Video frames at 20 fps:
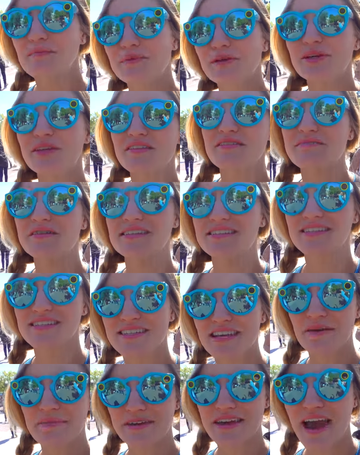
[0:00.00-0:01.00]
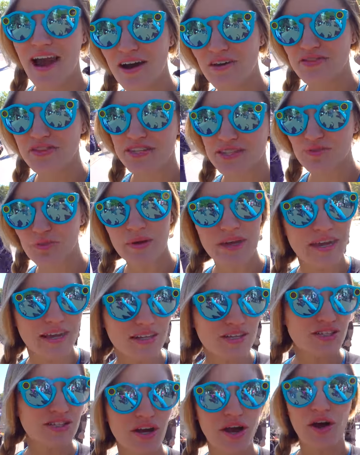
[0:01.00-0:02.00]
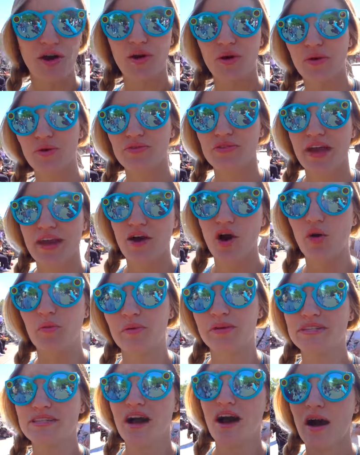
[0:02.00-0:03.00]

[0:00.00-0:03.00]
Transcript: Beauty and the Beast is coming out this week, so they opened